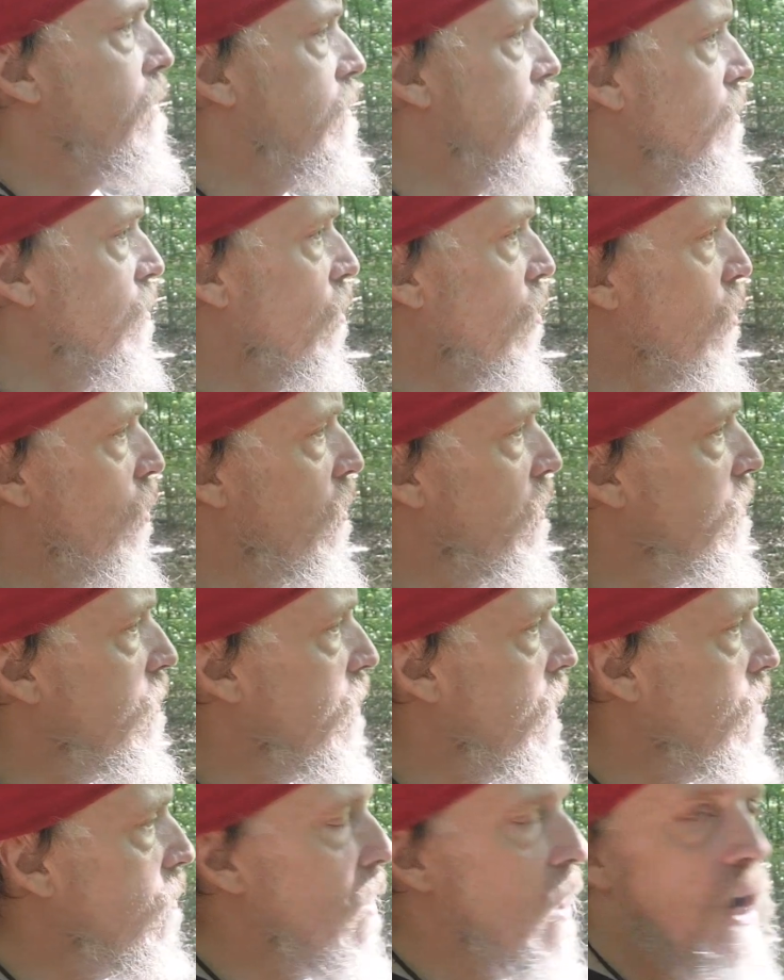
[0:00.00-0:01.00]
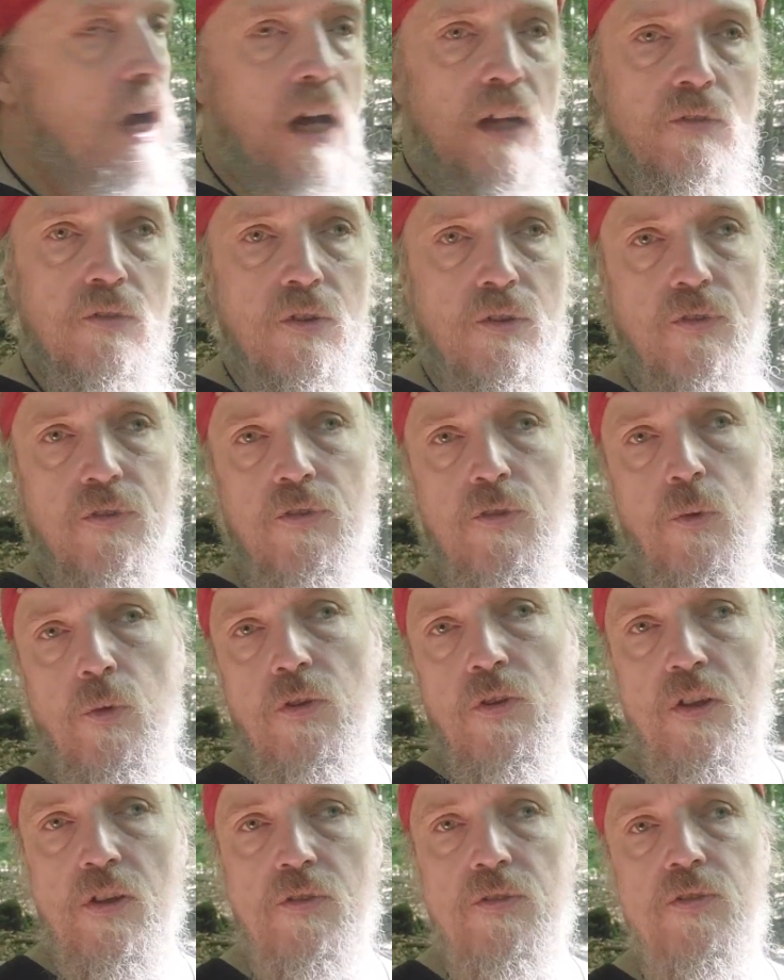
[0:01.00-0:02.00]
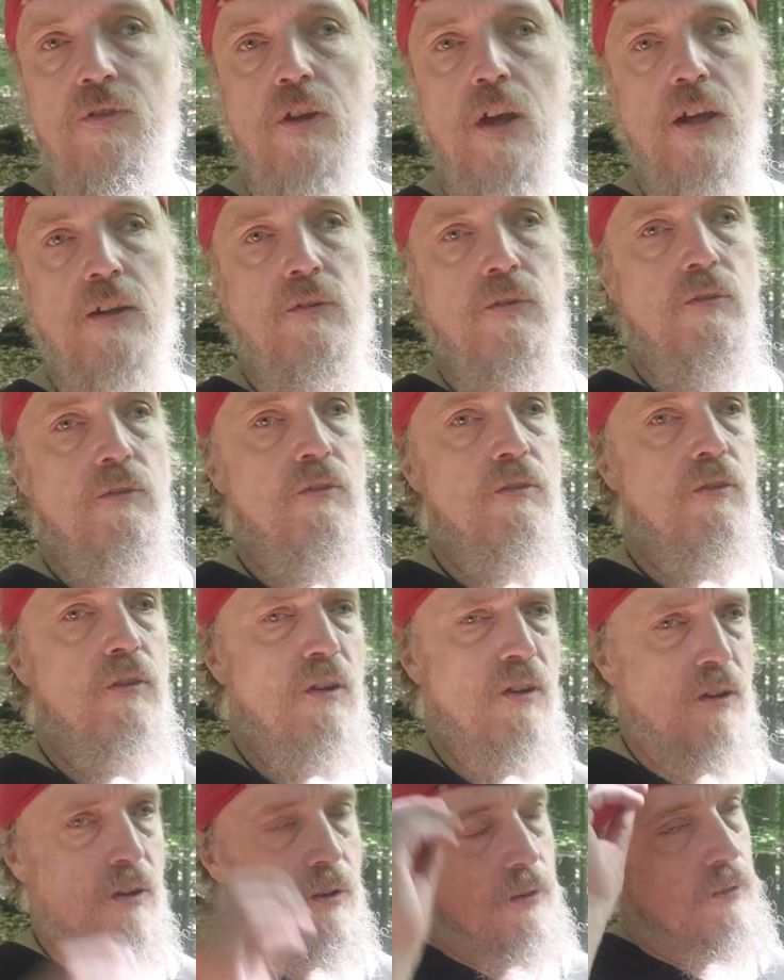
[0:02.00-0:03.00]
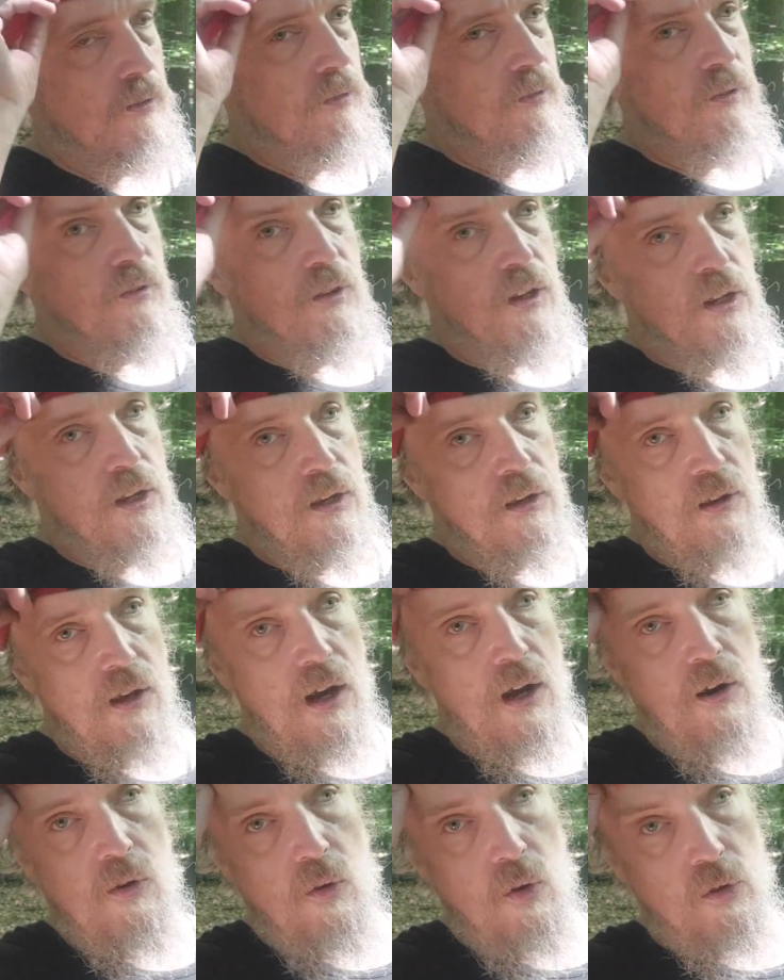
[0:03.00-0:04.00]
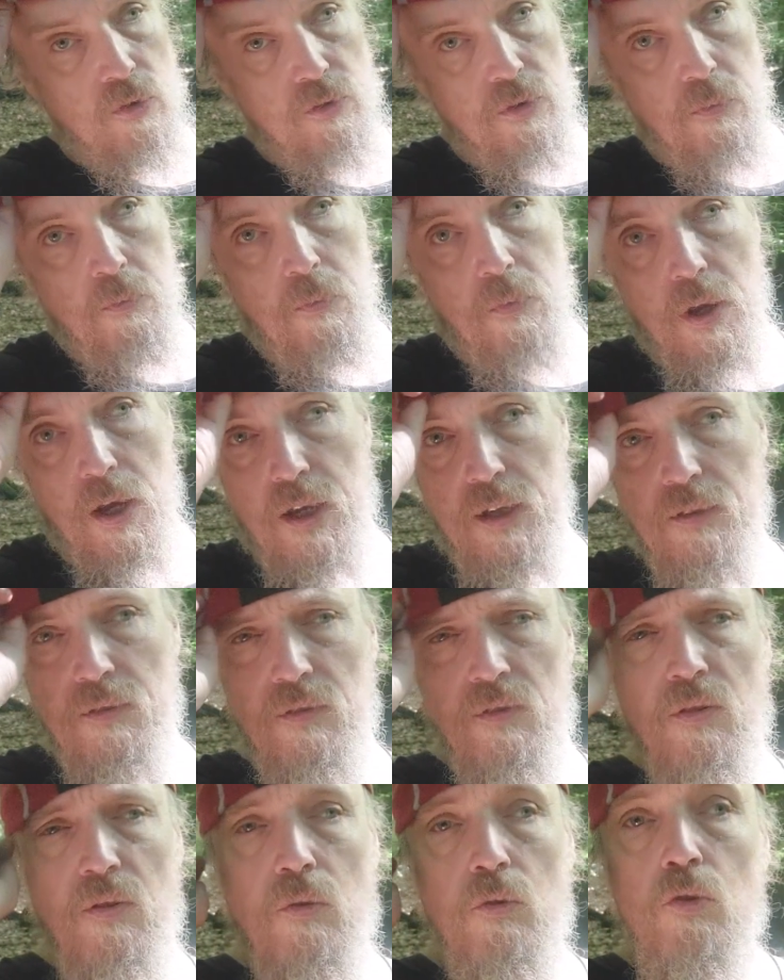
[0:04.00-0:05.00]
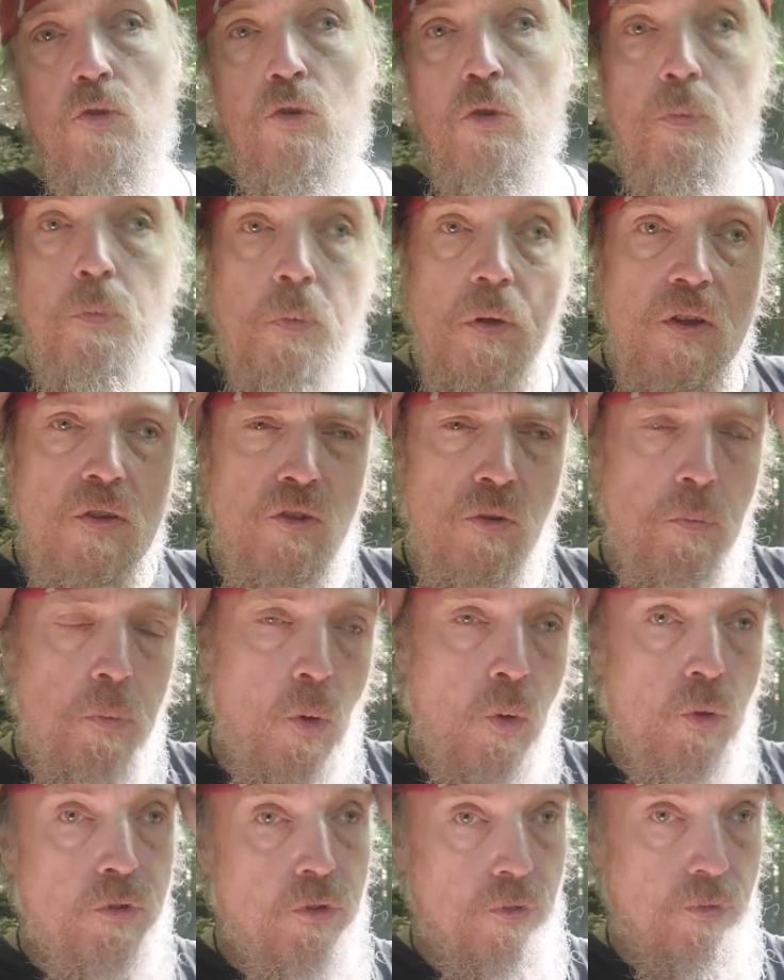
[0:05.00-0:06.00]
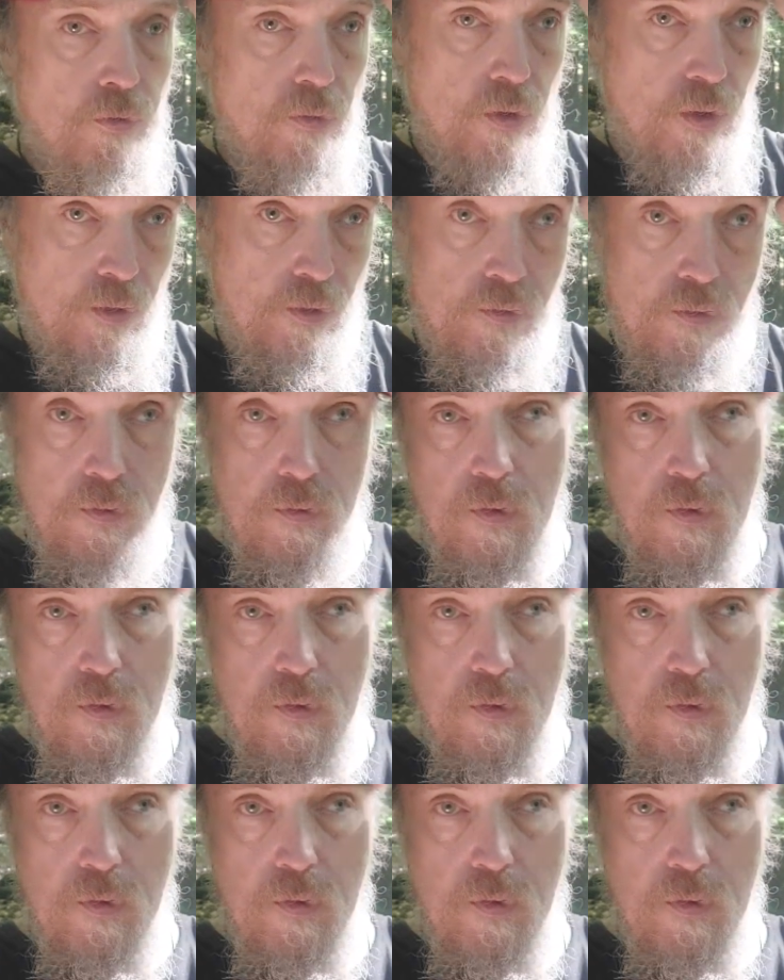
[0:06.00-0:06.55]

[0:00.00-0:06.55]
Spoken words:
You know, there are artists doing this, and they are awesome and should be supported. And